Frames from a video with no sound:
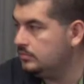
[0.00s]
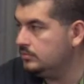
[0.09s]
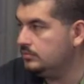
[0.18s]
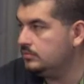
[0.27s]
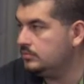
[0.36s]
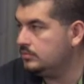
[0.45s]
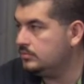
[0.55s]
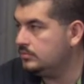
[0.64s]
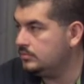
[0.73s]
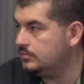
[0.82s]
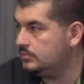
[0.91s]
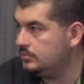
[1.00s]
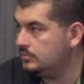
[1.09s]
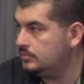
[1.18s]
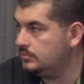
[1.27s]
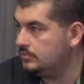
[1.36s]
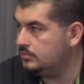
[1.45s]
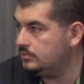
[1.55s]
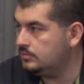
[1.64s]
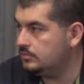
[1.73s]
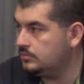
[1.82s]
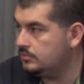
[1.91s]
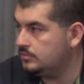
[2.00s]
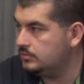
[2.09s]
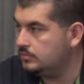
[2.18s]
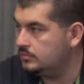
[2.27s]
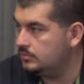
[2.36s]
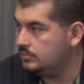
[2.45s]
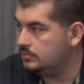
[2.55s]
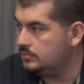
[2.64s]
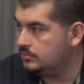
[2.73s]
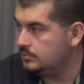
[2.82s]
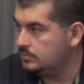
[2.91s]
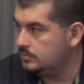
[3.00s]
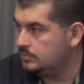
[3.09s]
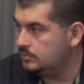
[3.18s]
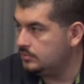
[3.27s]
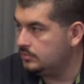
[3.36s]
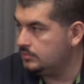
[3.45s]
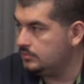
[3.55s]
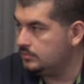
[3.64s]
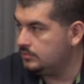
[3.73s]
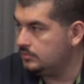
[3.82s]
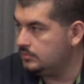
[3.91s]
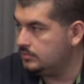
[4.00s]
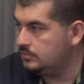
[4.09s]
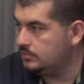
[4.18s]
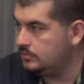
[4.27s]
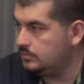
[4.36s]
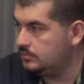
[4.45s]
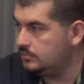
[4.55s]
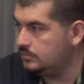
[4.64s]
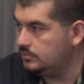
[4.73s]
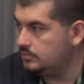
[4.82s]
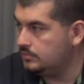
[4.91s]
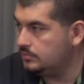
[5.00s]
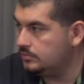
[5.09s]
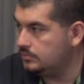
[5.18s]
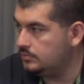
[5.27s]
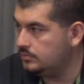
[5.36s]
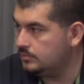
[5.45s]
(not speaking)